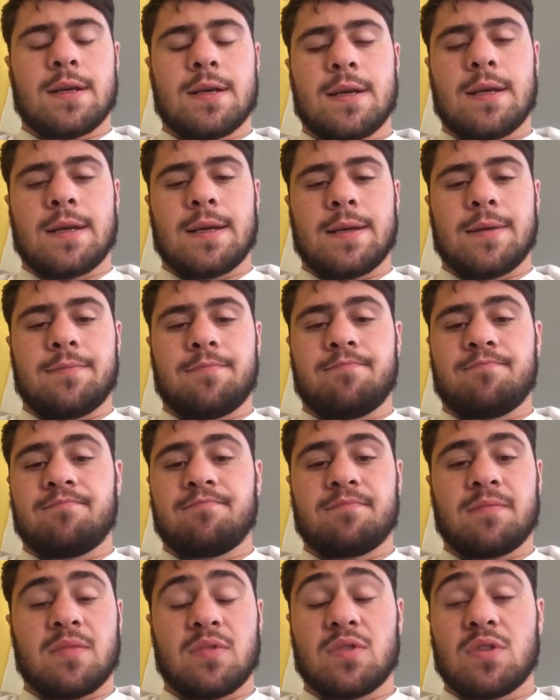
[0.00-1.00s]
I
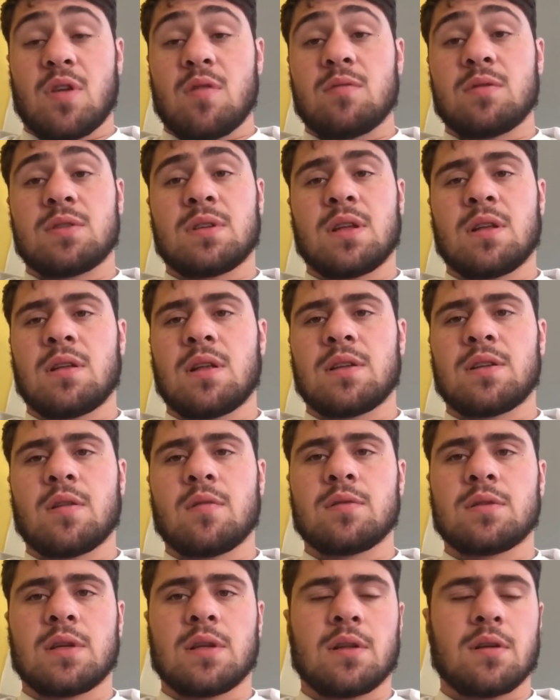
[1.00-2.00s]
don't
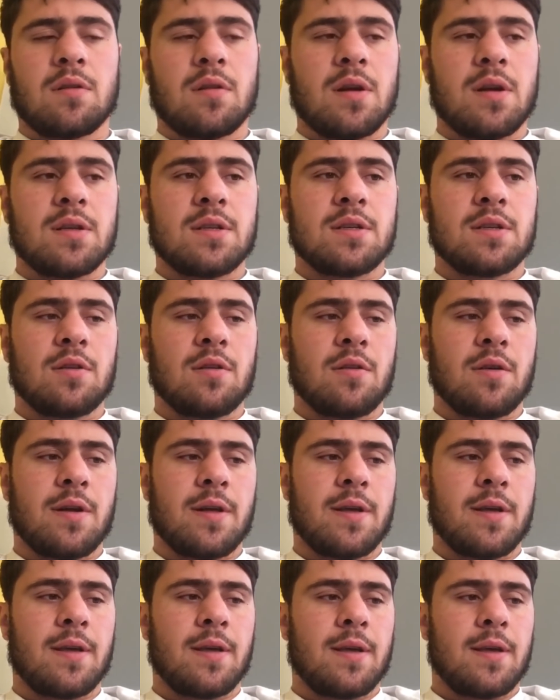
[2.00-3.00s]
tell a great
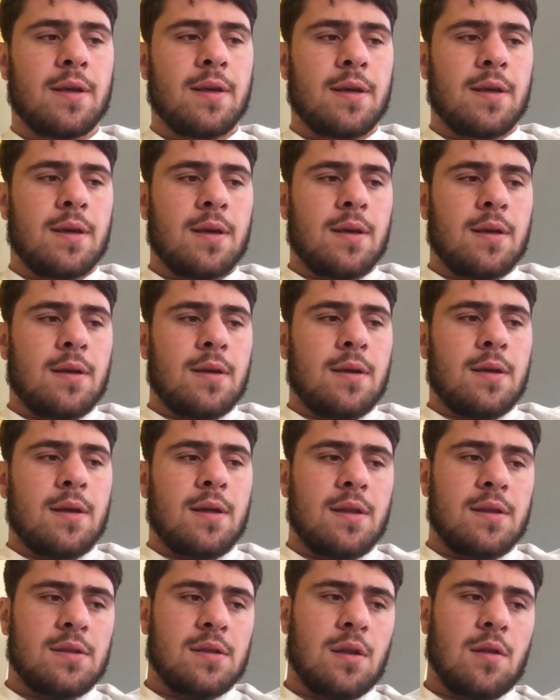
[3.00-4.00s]
story.
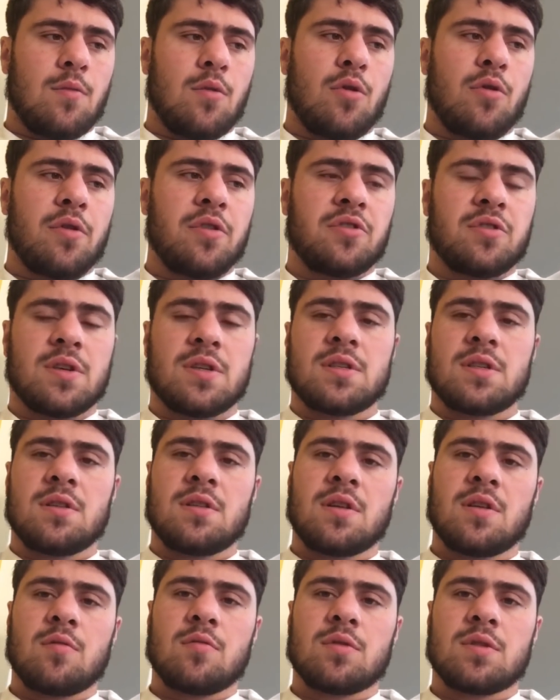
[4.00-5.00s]
And it's a lot more interesting
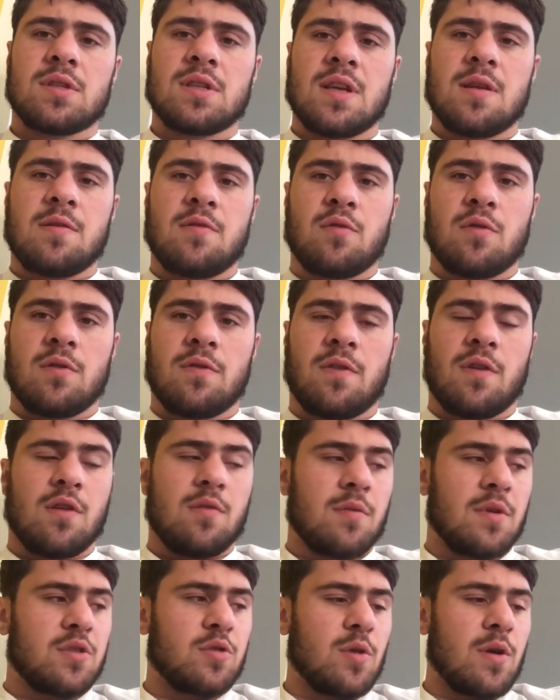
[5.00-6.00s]
than it would seem. If you want to follow
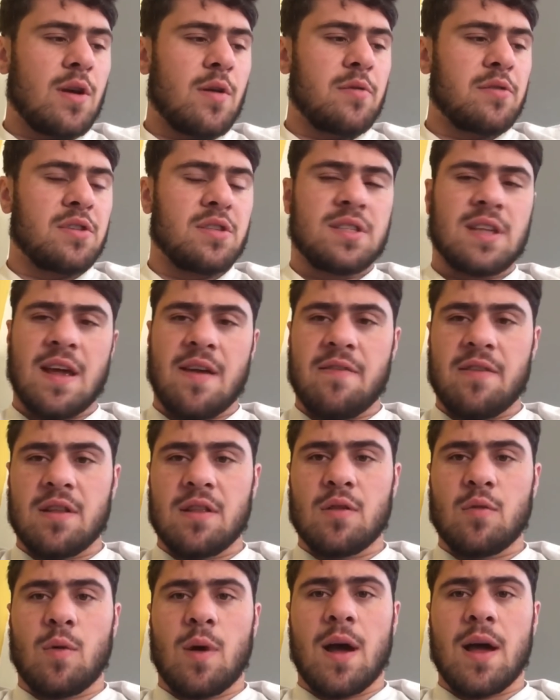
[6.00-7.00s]
my Twitter, which is David
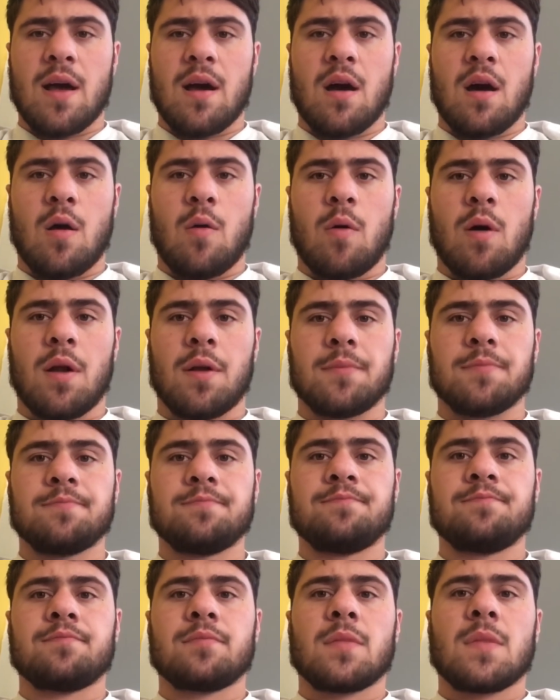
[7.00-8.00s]
the White R1,
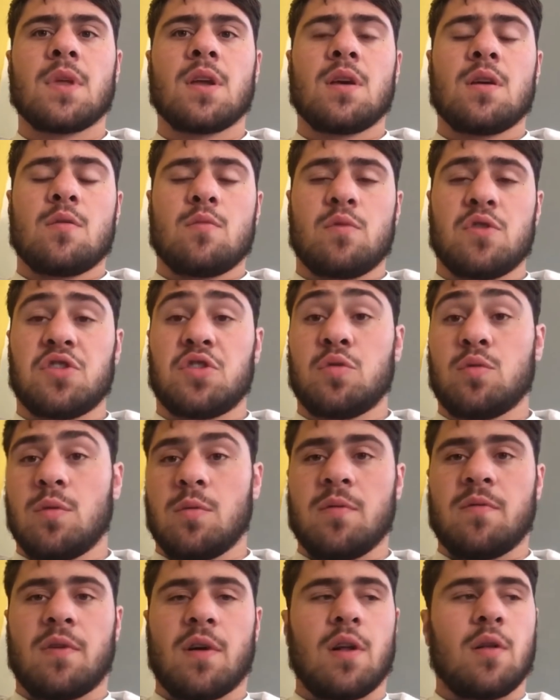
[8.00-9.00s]
which you will
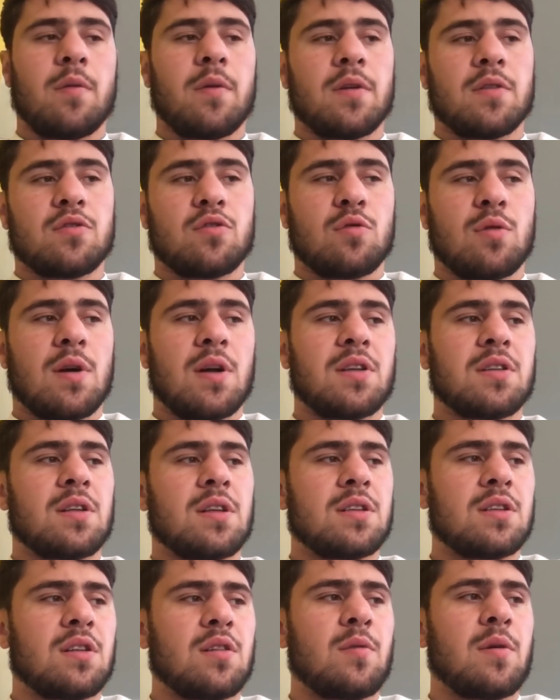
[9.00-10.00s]
be following, so otherwise
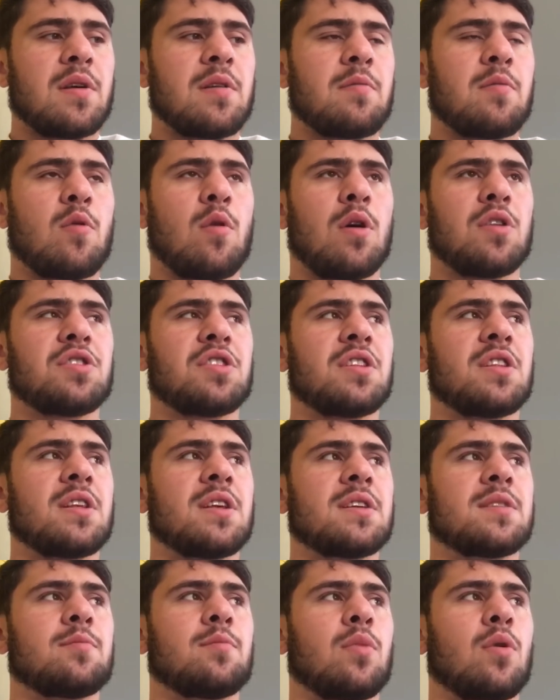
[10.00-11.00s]
that's the only way you'd be watching
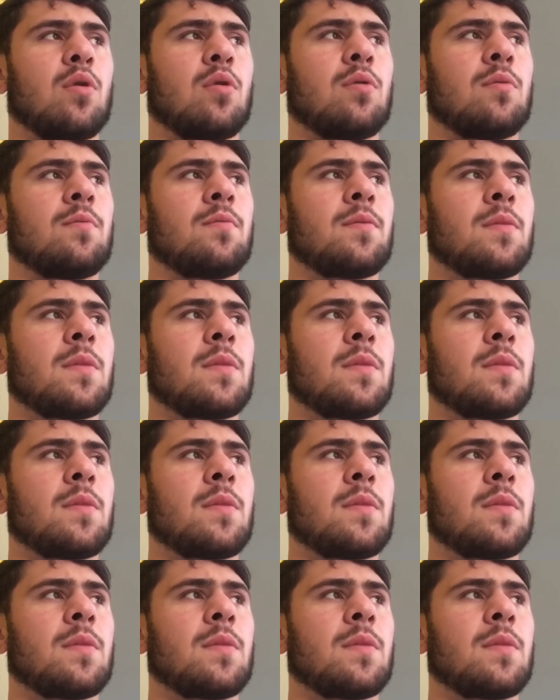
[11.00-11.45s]
this. But